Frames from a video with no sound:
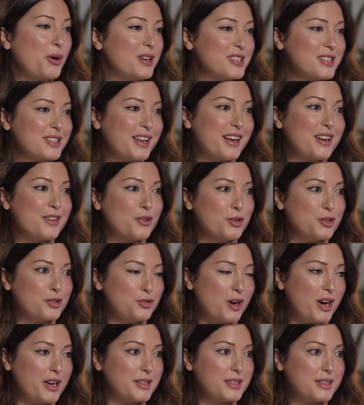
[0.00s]
oily skin
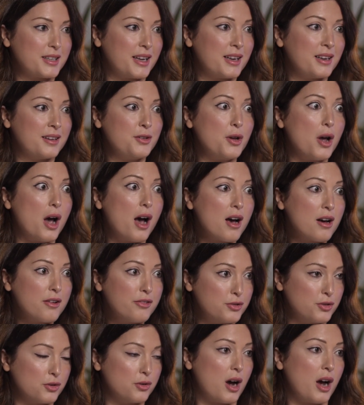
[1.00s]
or dry skin, you
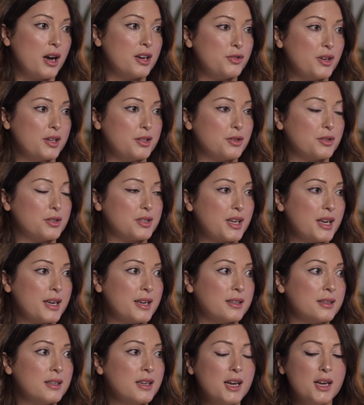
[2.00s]
have to hydrate your
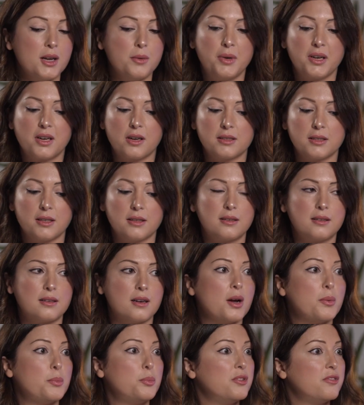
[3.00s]
skin because it
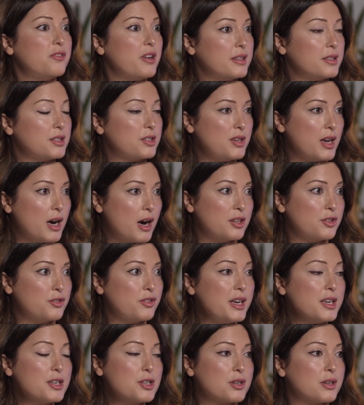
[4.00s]
prevents
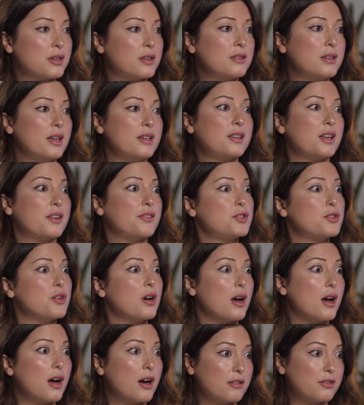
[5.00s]
dehydration, it gives
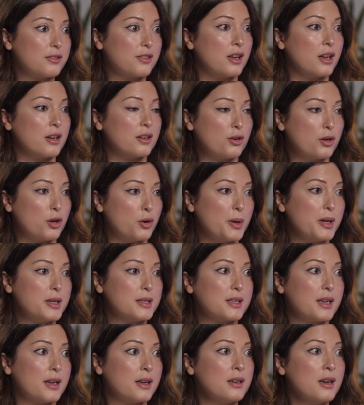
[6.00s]
you a healthy and
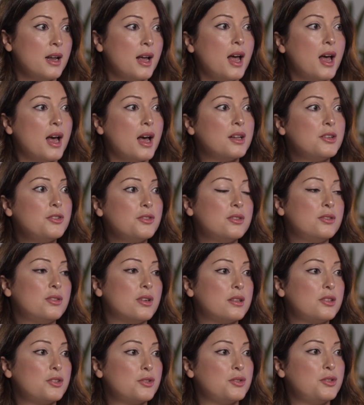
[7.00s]
glowing skin, and
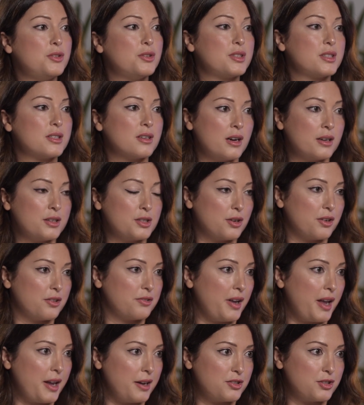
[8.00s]
it reduces signs
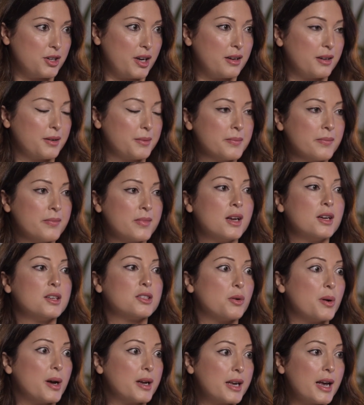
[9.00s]
of aging.
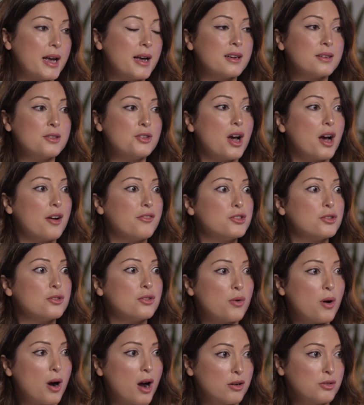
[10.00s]
So again, you have to
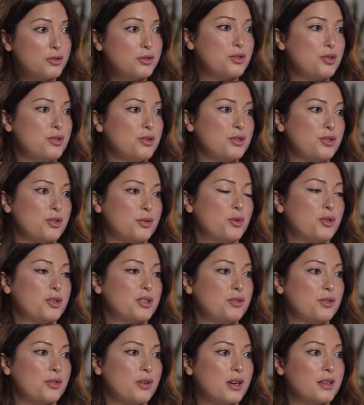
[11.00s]
know how to choose your
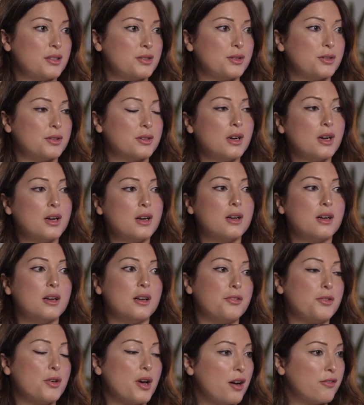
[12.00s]
moisturizer.
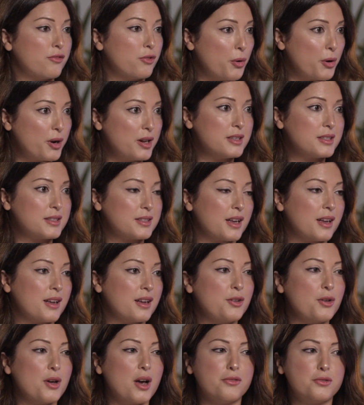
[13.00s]
If you have oily
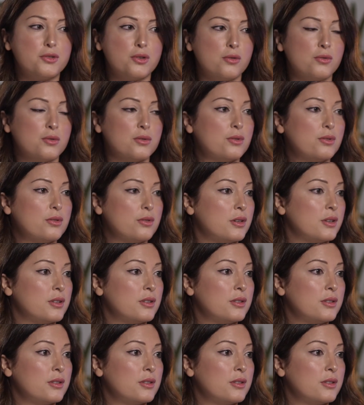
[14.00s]
skin, you have to